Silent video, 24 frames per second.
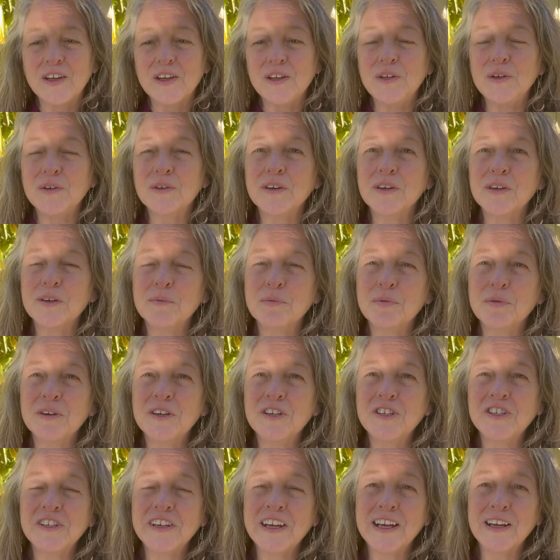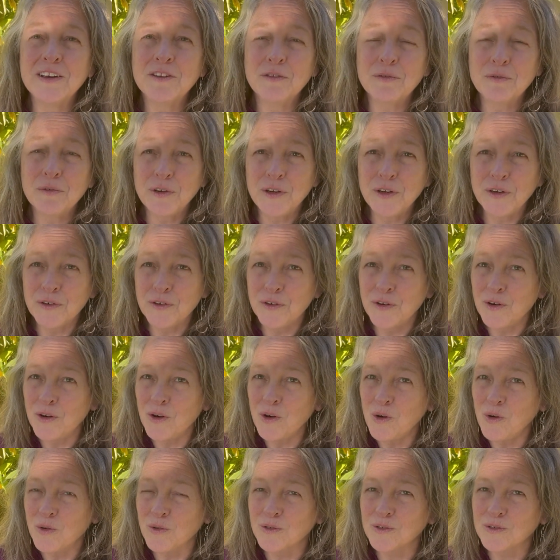You can appreciate through your
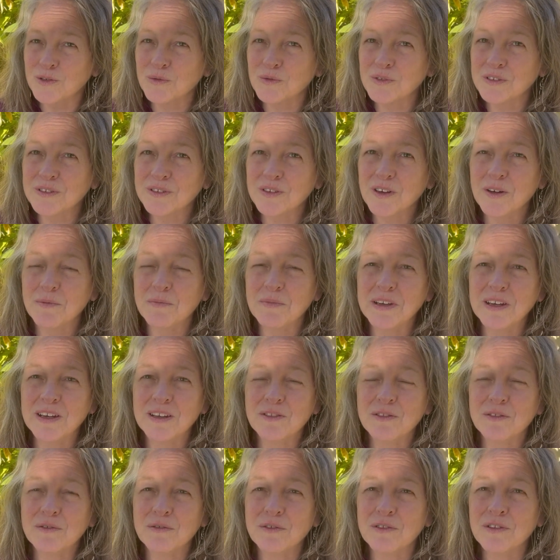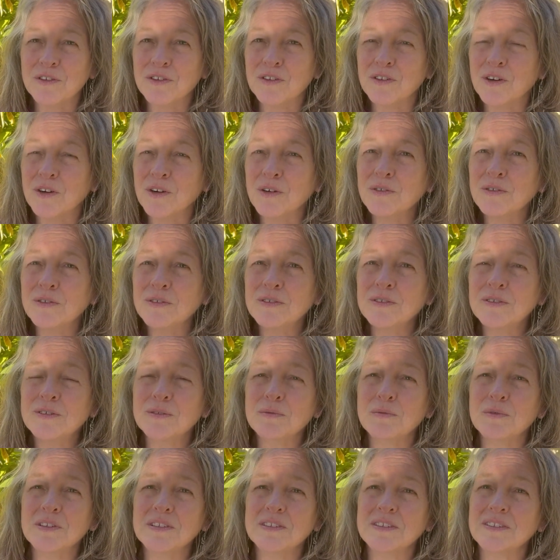nose, what's coming in through the nose,
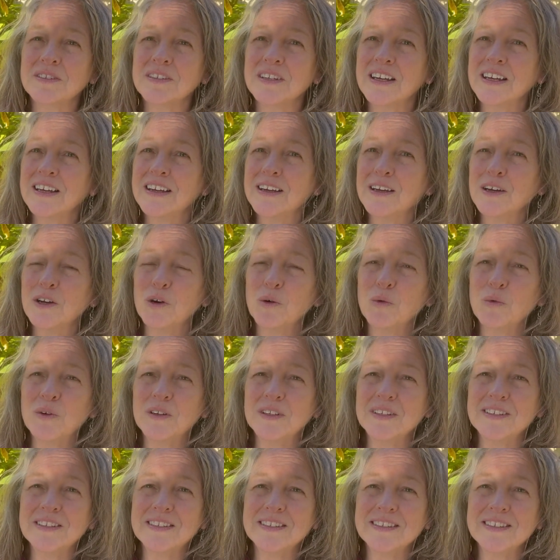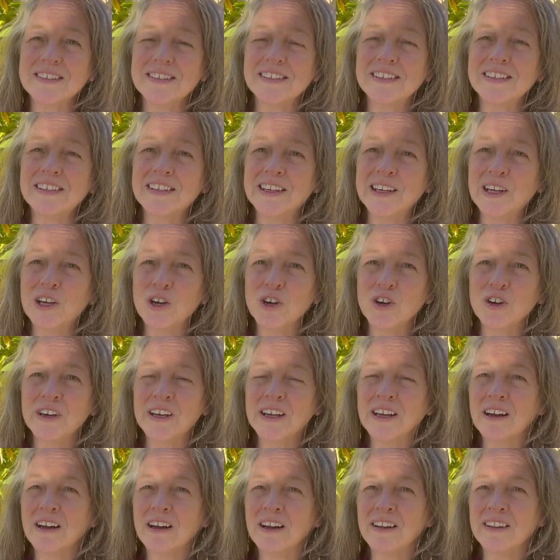what's
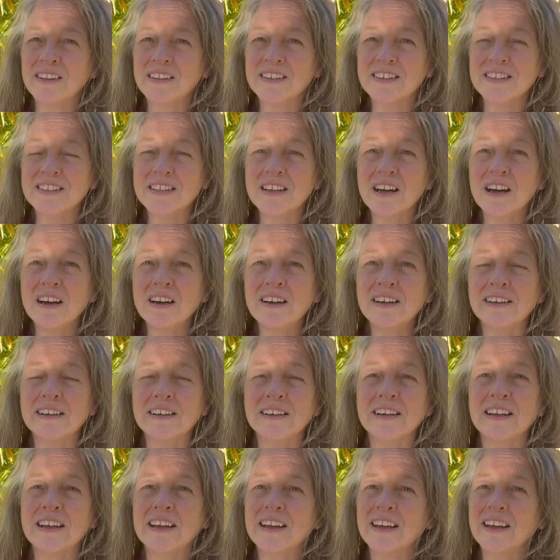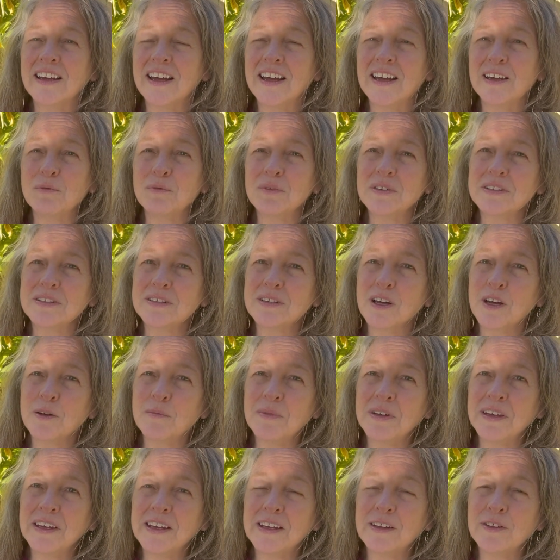lingering on the tongue, and what's
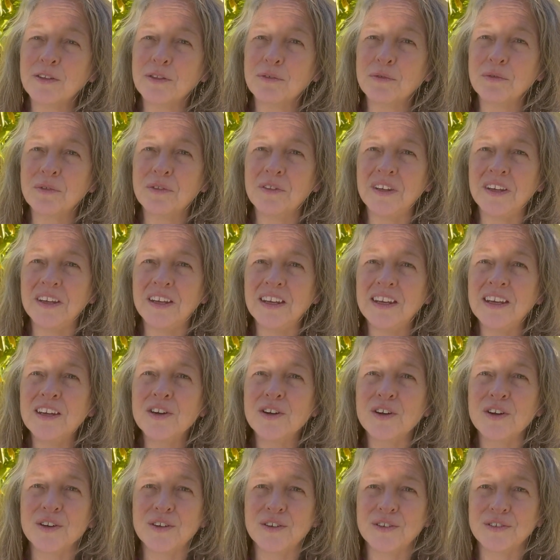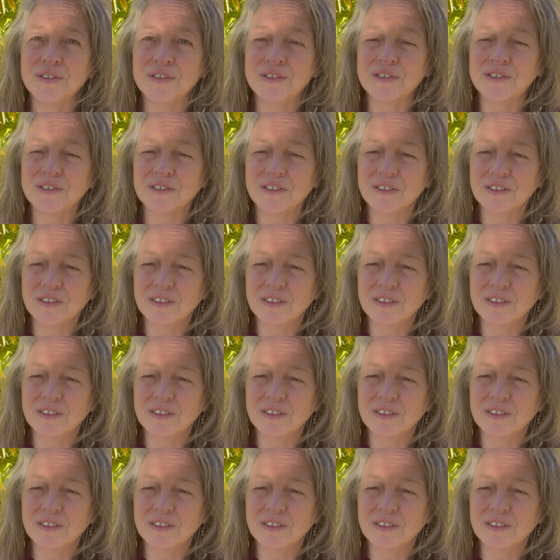coming in through the ears.